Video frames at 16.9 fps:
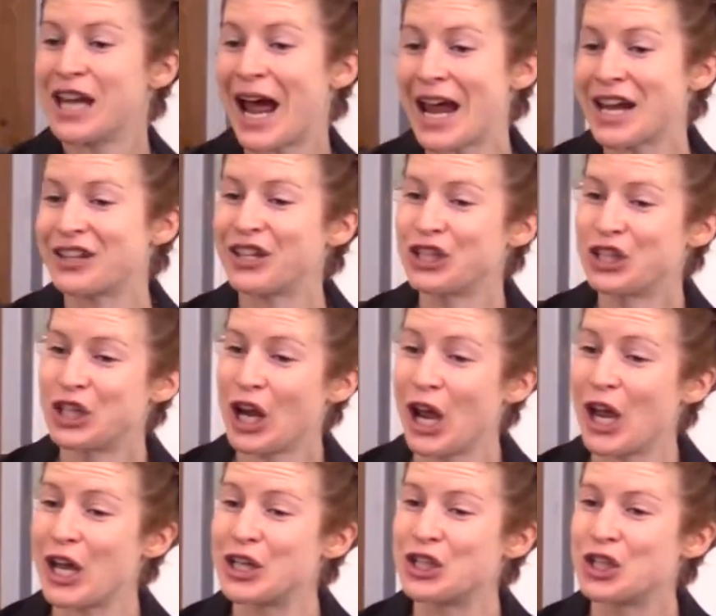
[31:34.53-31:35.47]
Take the
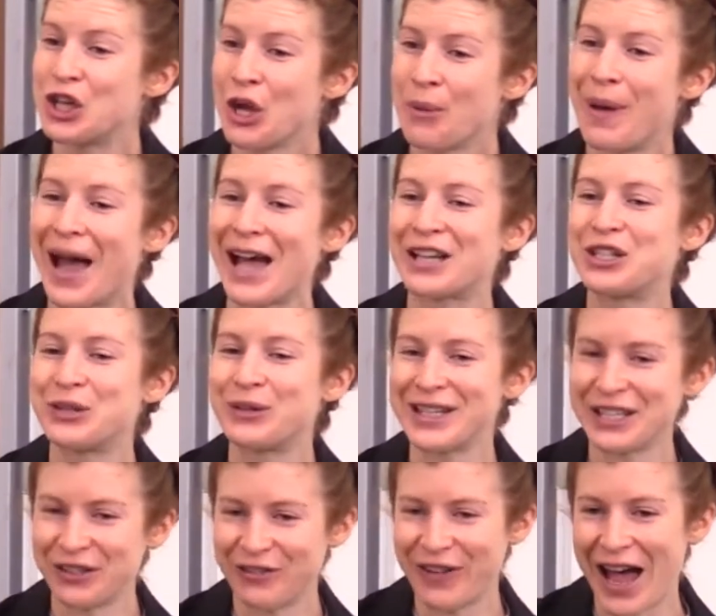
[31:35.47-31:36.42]
church back to
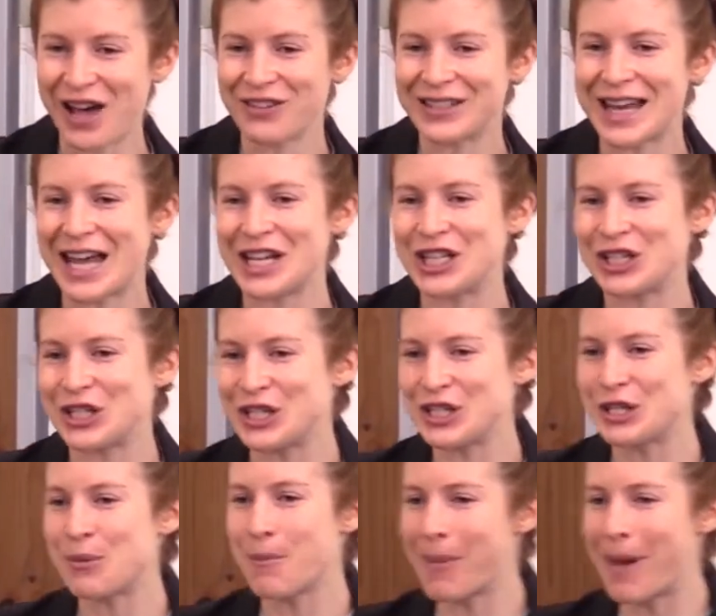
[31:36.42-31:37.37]
its
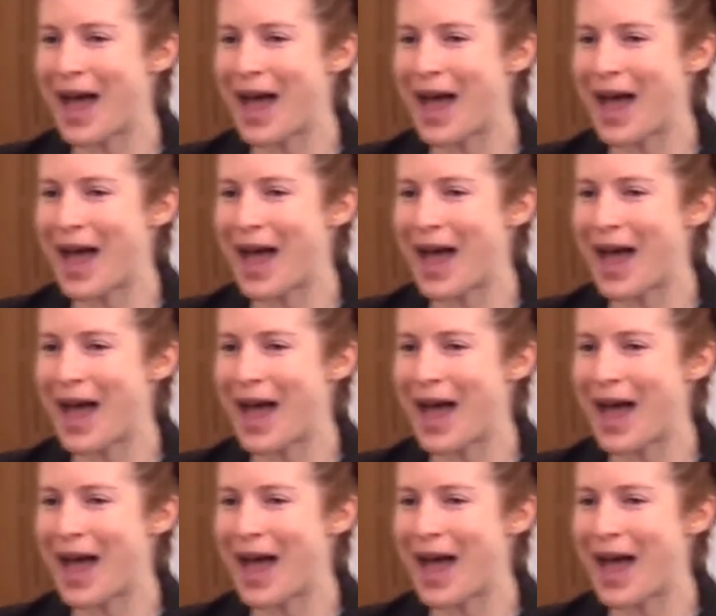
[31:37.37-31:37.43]
foundations,